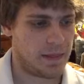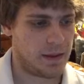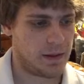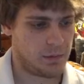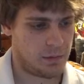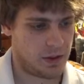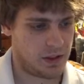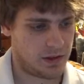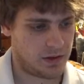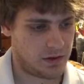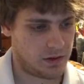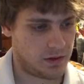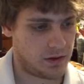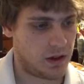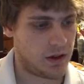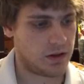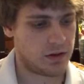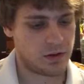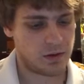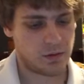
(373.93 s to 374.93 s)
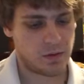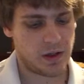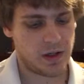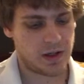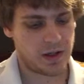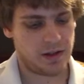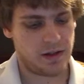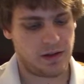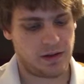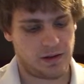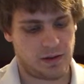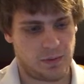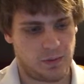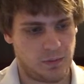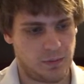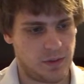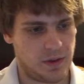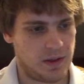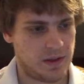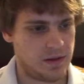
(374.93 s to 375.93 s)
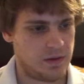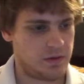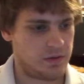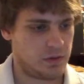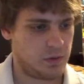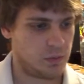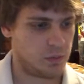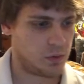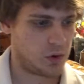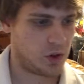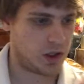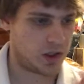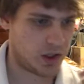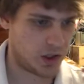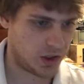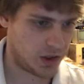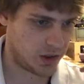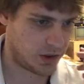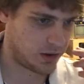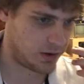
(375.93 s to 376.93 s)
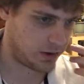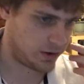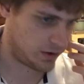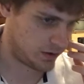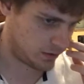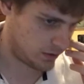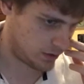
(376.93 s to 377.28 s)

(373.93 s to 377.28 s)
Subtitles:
It makes your color white, and then B for brush, and then you